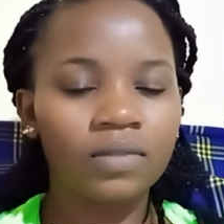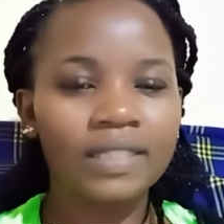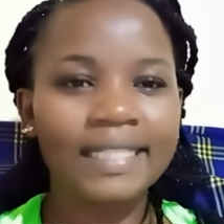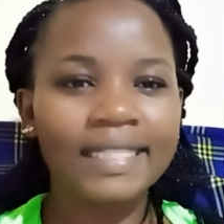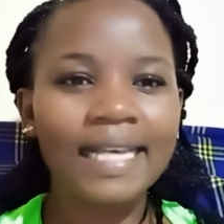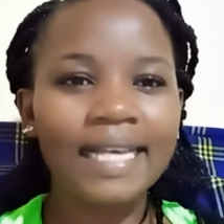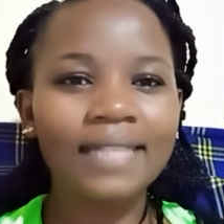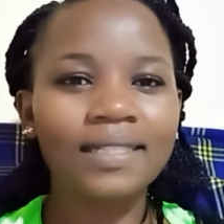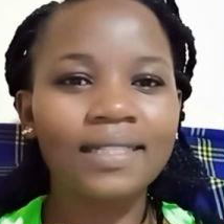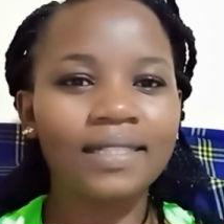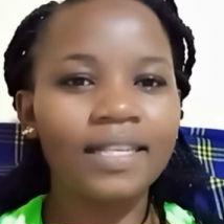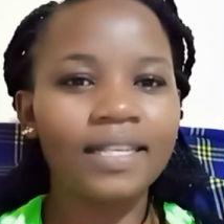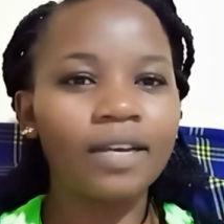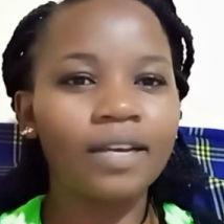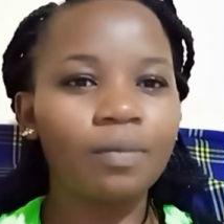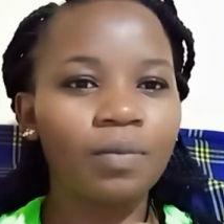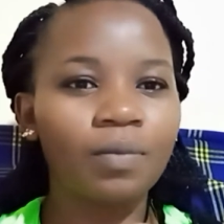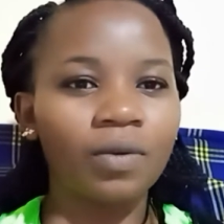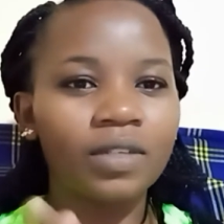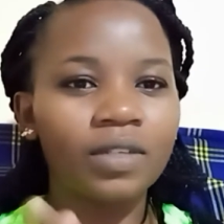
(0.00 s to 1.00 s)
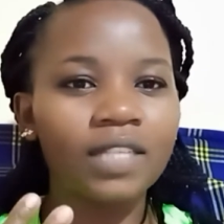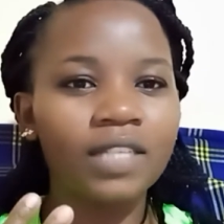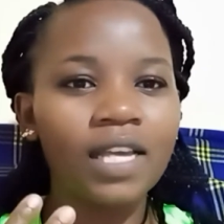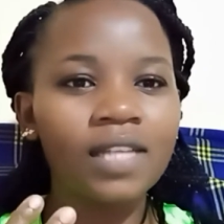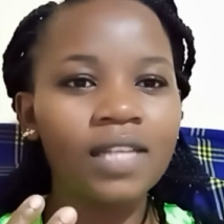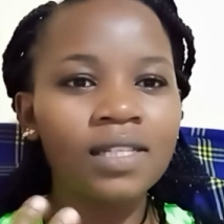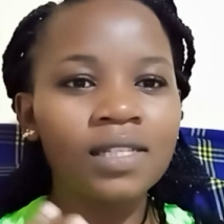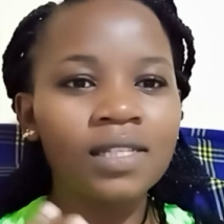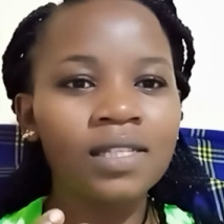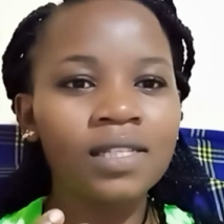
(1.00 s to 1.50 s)
just take
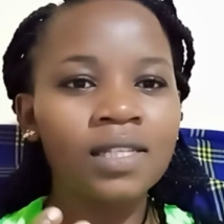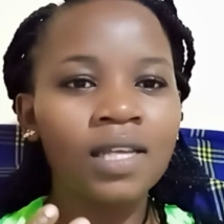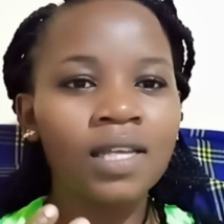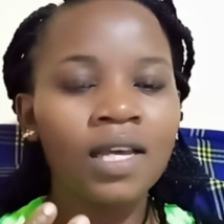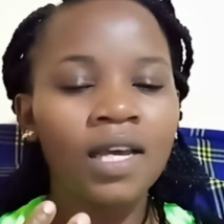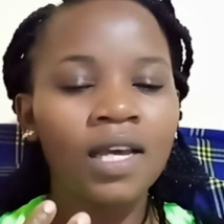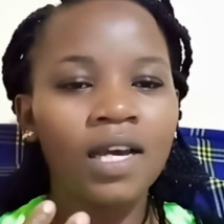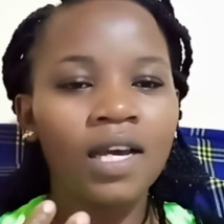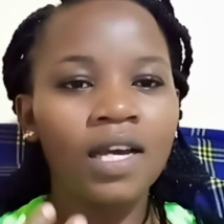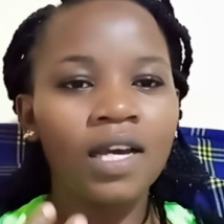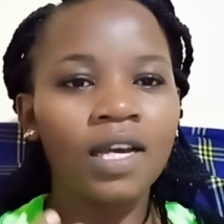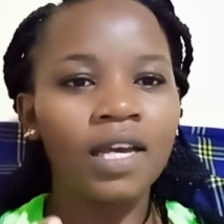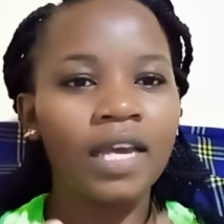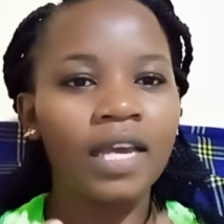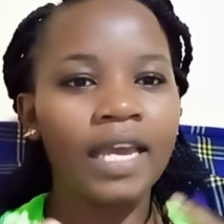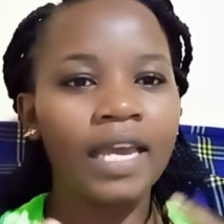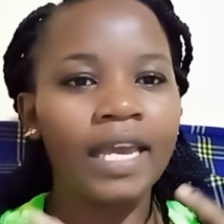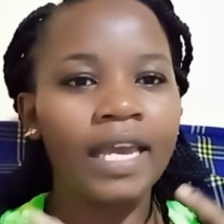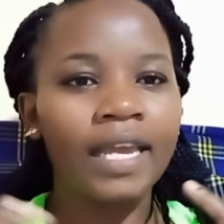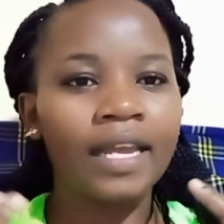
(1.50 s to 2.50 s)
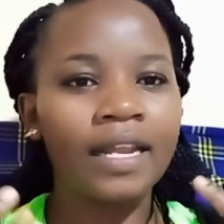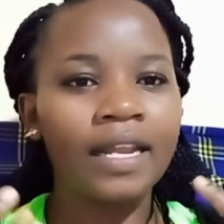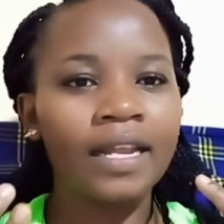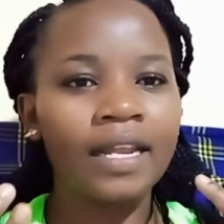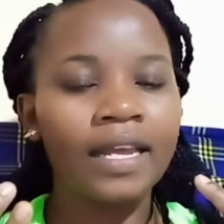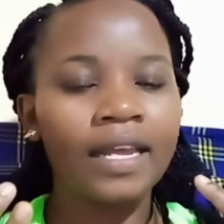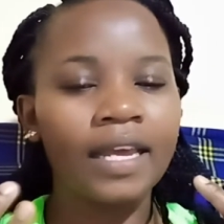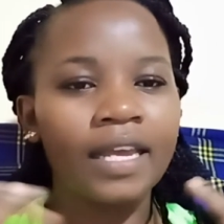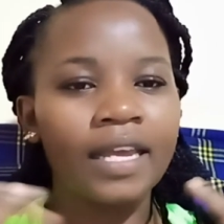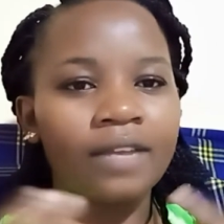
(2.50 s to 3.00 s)
proteins uh,
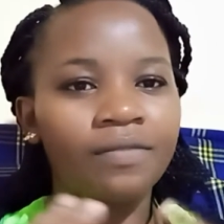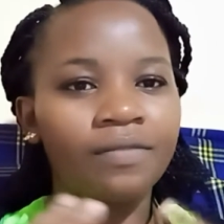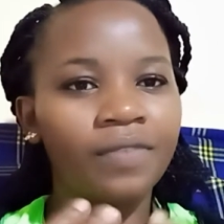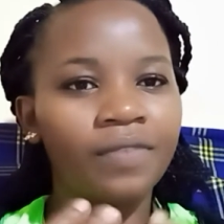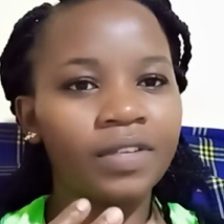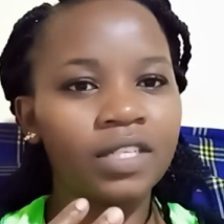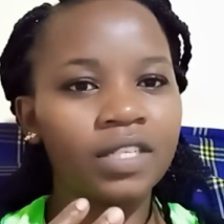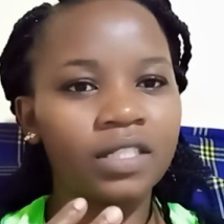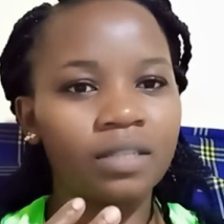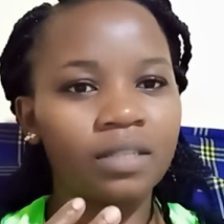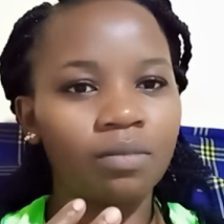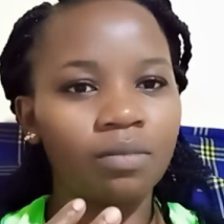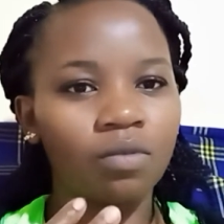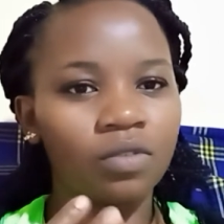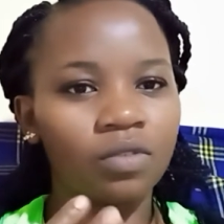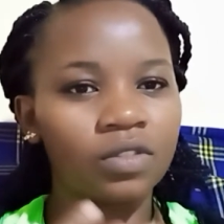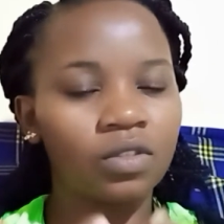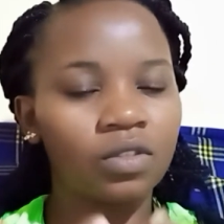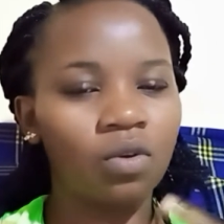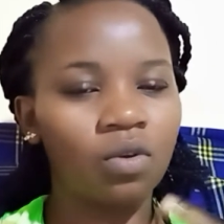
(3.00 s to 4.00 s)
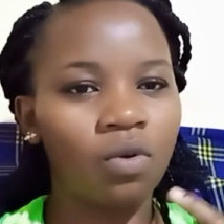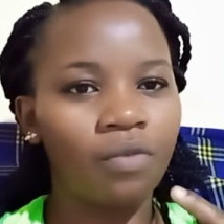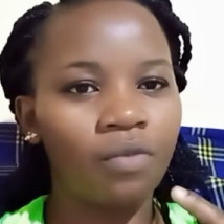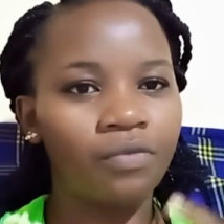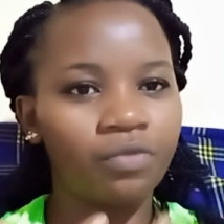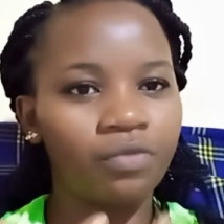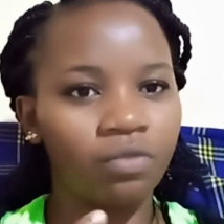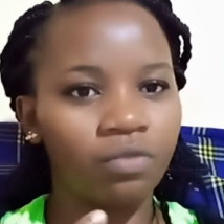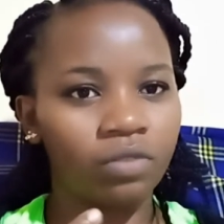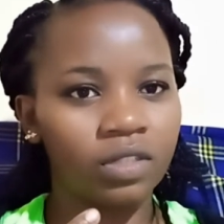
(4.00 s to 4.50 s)
uh, and vegetables or
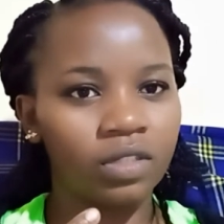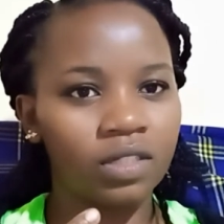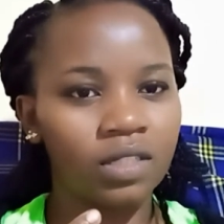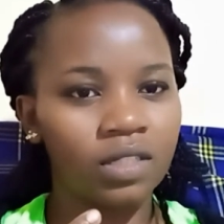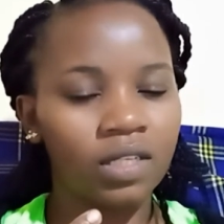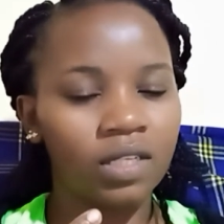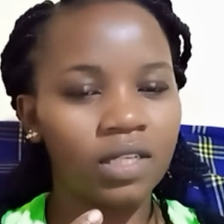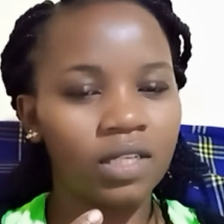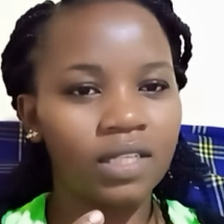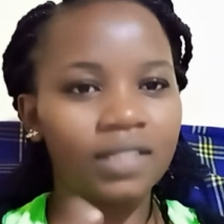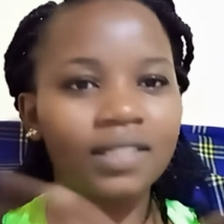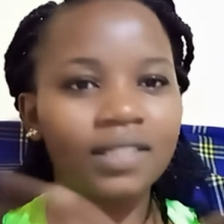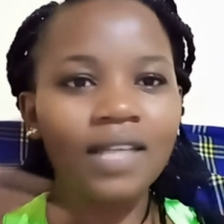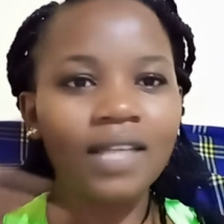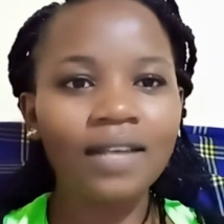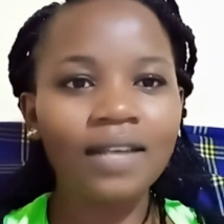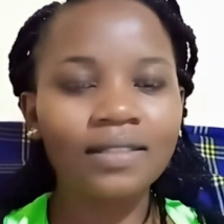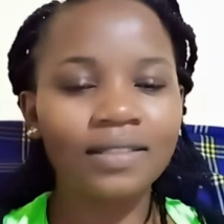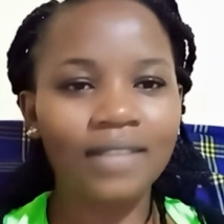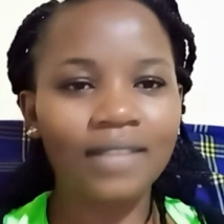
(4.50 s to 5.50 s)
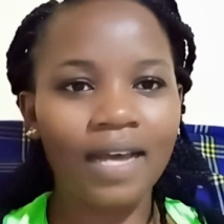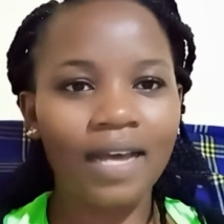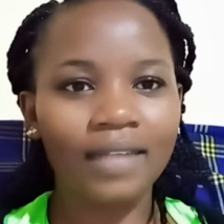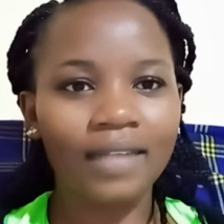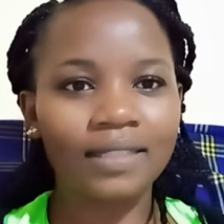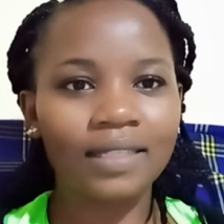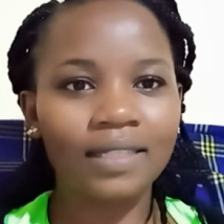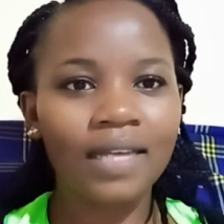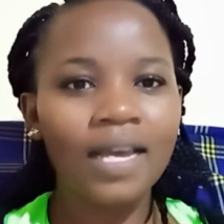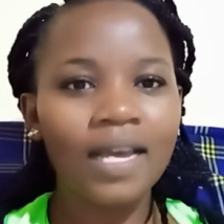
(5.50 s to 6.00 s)
fruits just
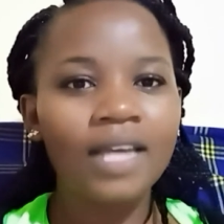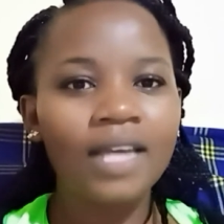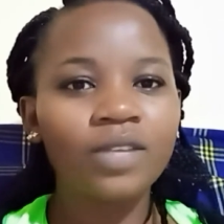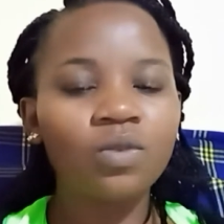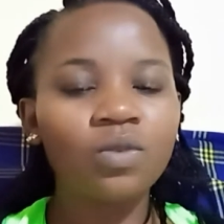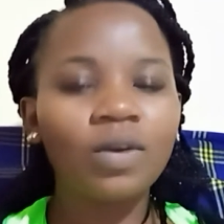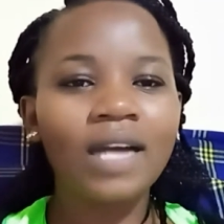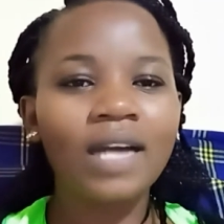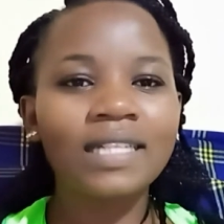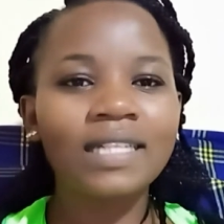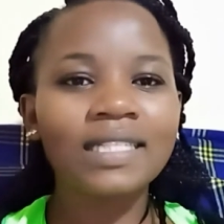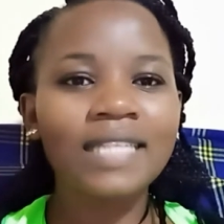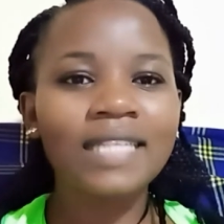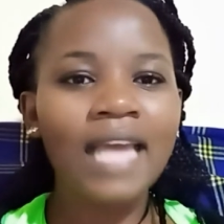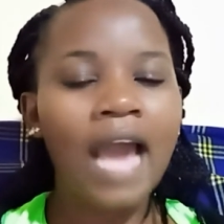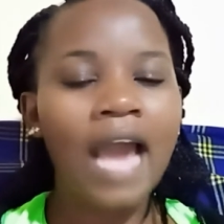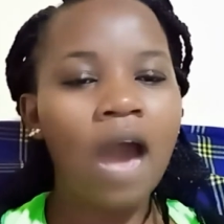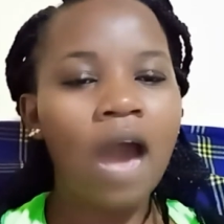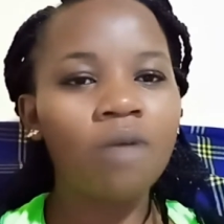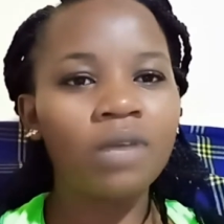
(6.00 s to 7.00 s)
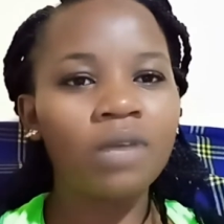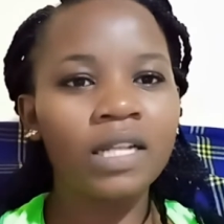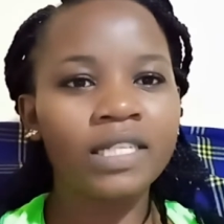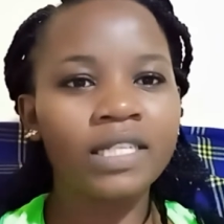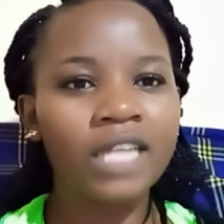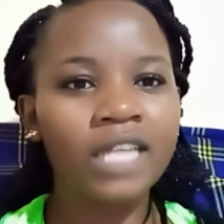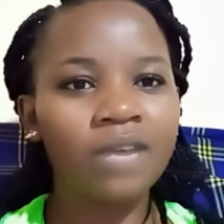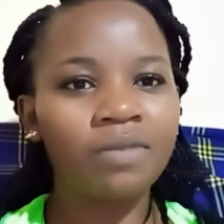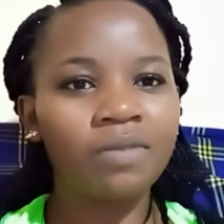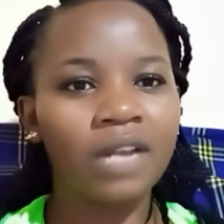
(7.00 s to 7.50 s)
that you can say i will
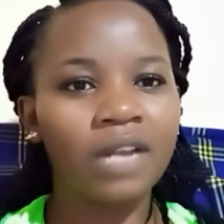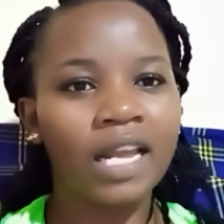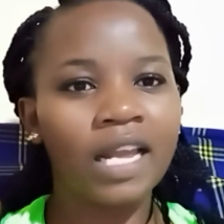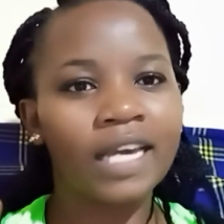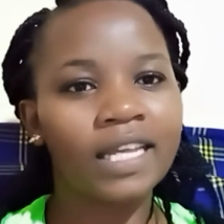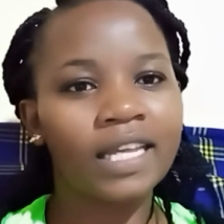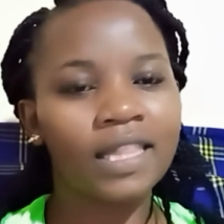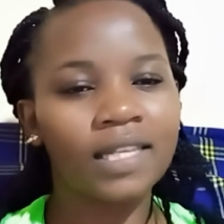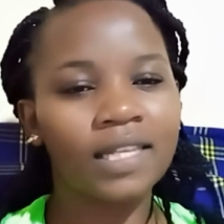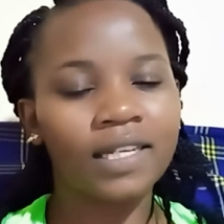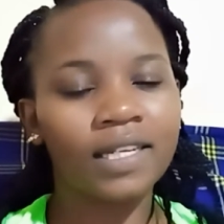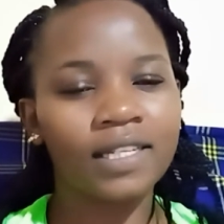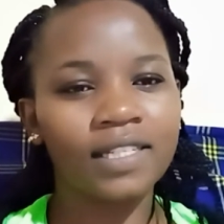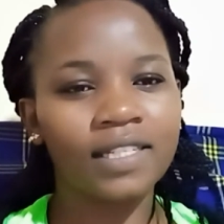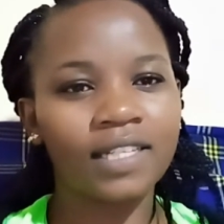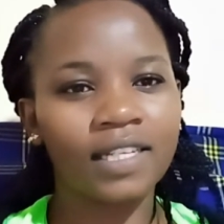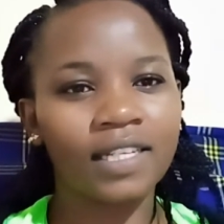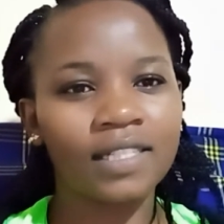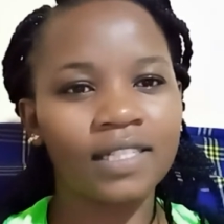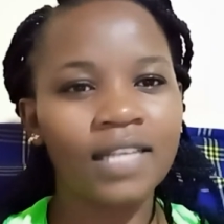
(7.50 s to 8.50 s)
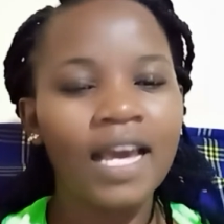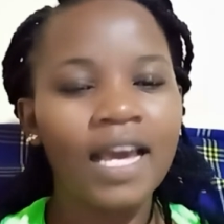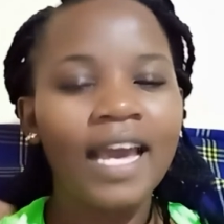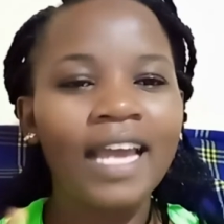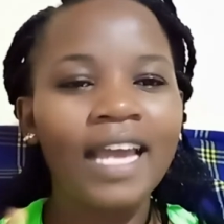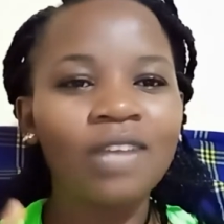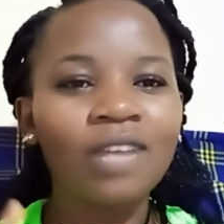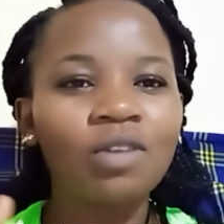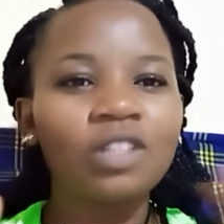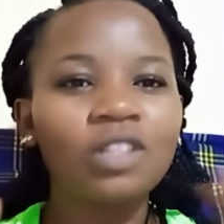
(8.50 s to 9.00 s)
try with like three days
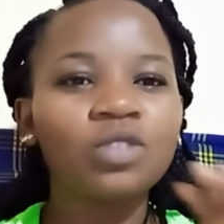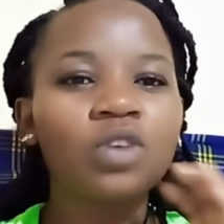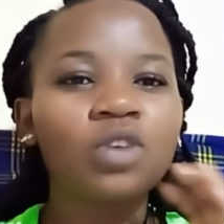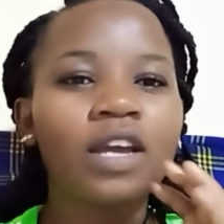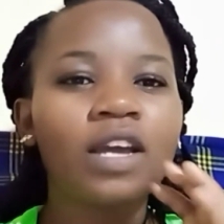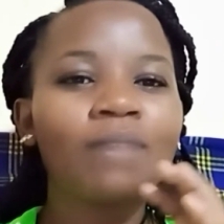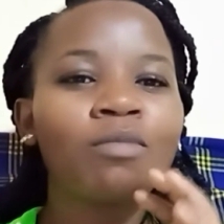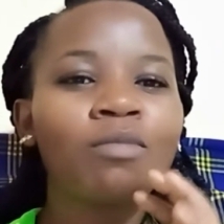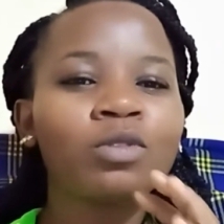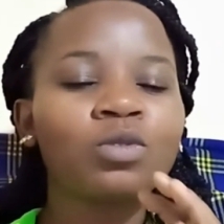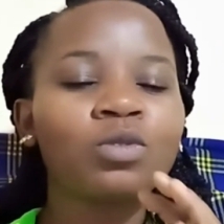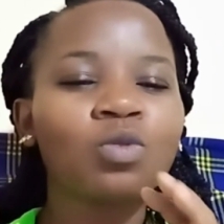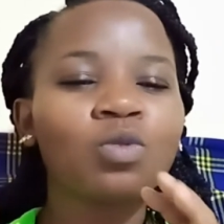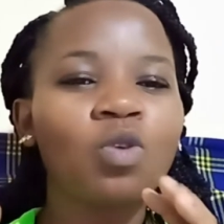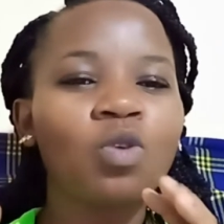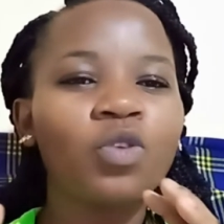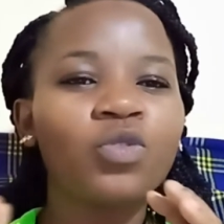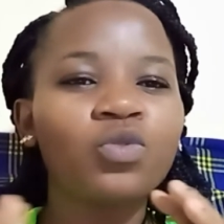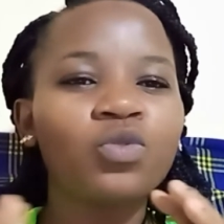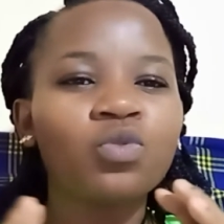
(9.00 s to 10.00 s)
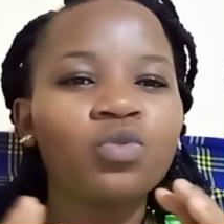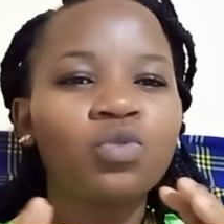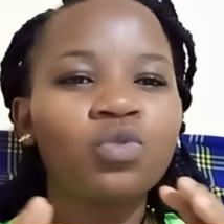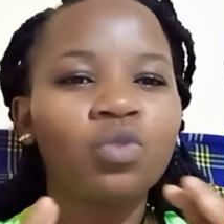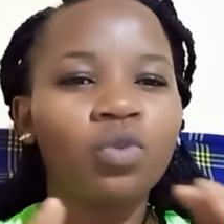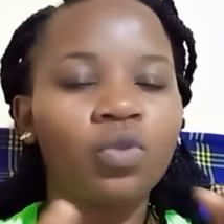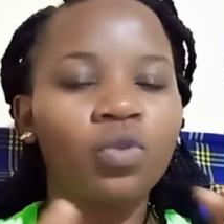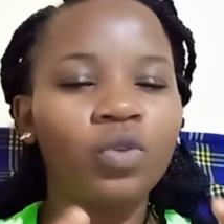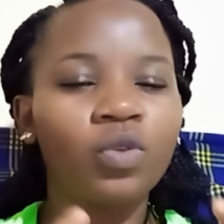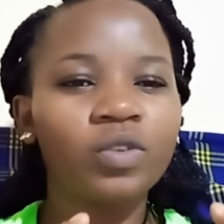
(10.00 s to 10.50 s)
and once you are able to go through
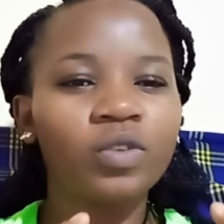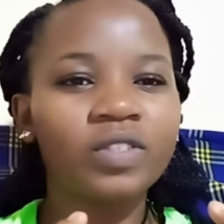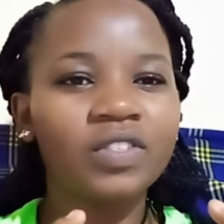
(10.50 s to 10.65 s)
th those